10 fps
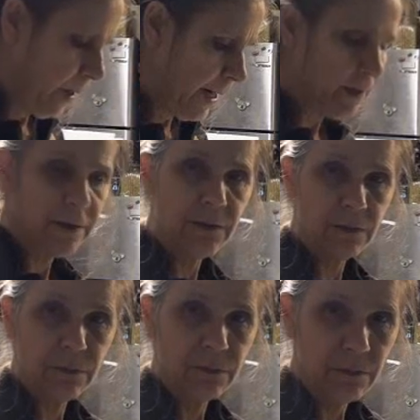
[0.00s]

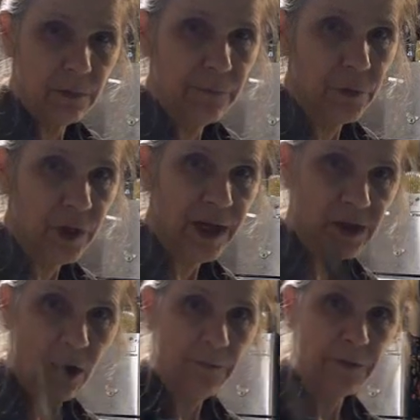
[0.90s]
minus a few
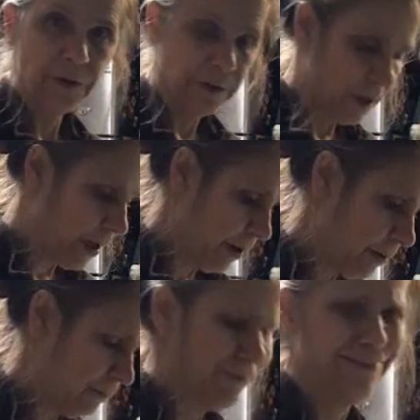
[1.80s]
days off here and there,